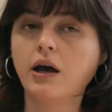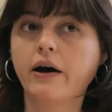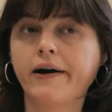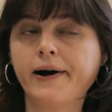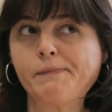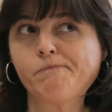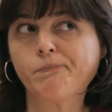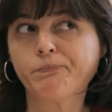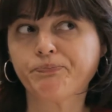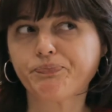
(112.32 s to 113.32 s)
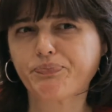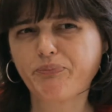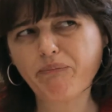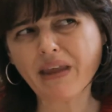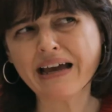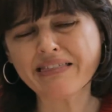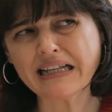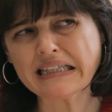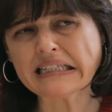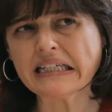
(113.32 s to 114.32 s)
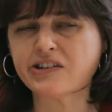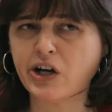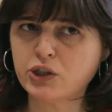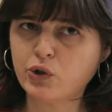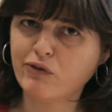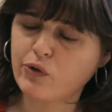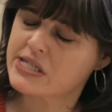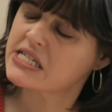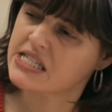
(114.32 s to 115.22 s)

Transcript: Um, I think that trying to influence